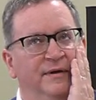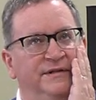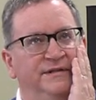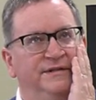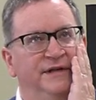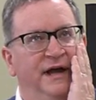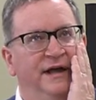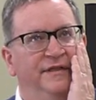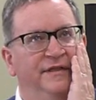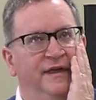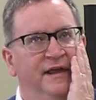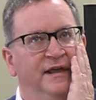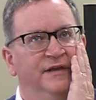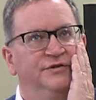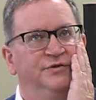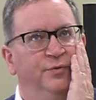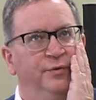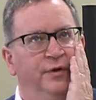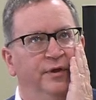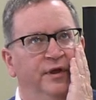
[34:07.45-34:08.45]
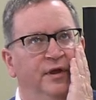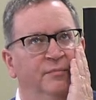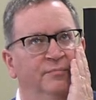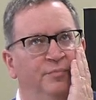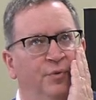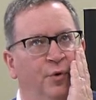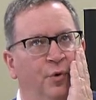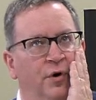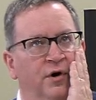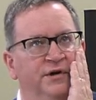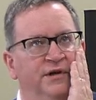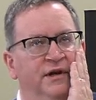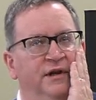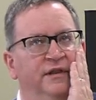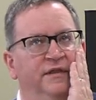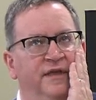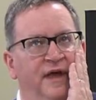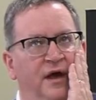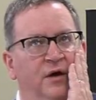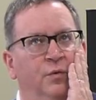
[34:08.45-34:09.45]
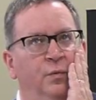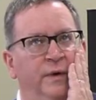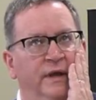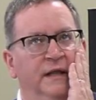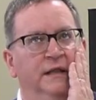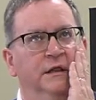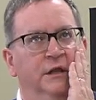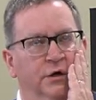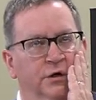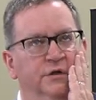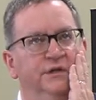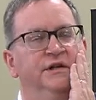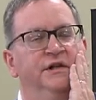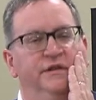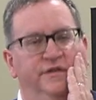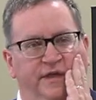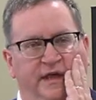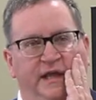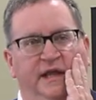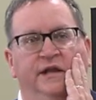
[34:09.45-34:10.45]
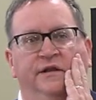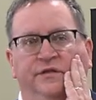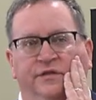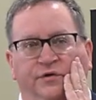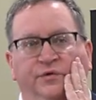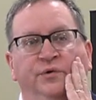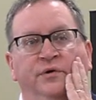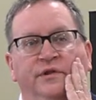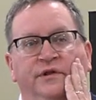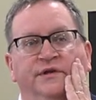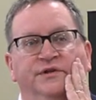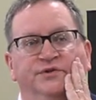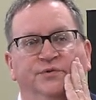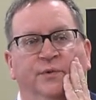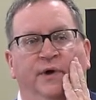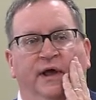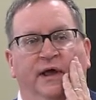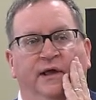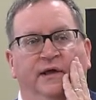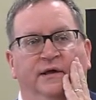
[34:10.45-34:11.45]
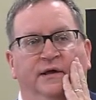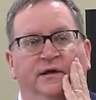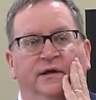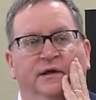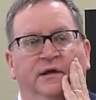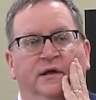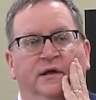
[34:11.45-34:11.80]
I think it's really important that we learn to think it through this way.